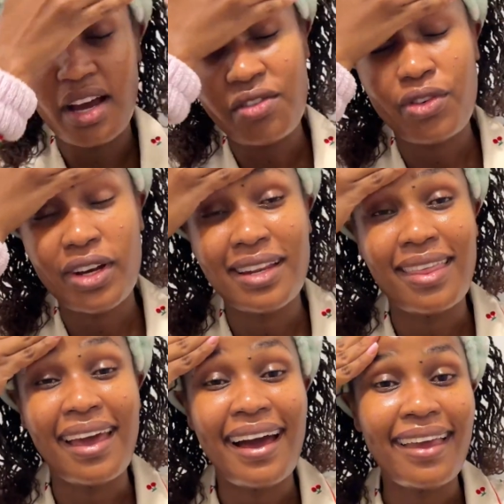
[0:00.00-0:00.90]
avoid
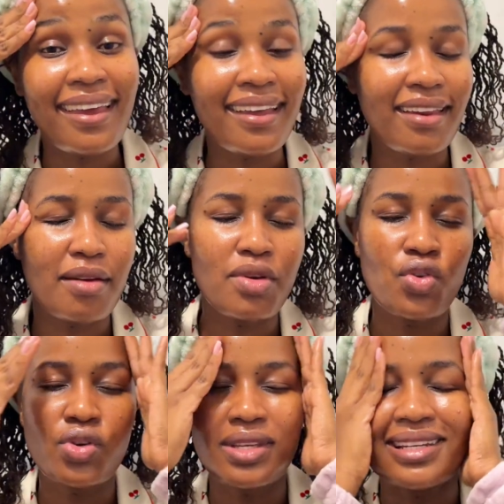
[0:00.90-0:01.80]
the eye area
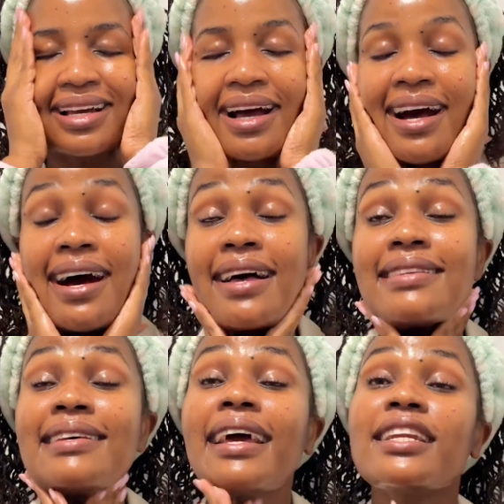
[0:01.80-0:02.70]
because it
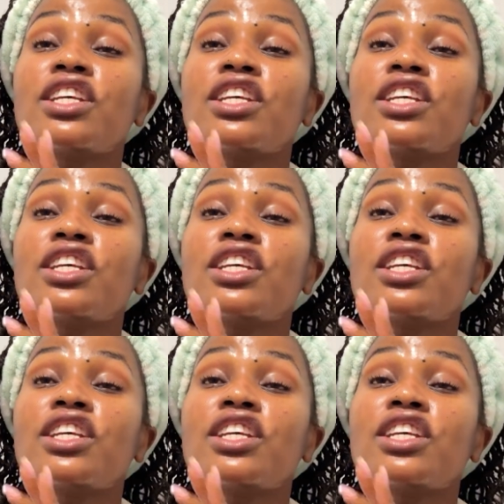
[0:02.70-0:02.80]
has